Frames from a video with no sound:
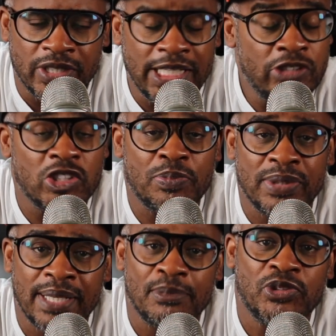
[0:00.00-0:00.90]
he's just
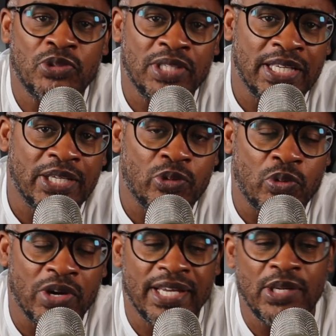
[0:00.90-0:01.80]
been able to get
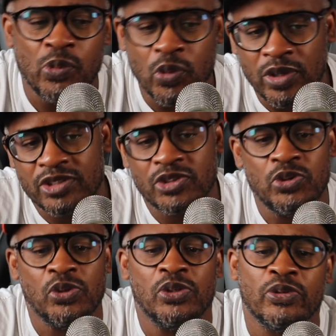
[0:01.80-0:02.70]
where he wants
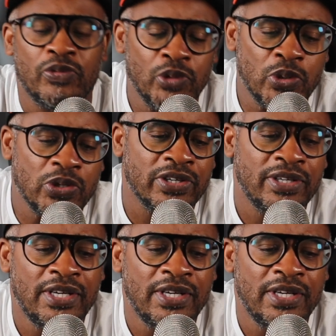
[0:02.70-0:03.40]
to on the floor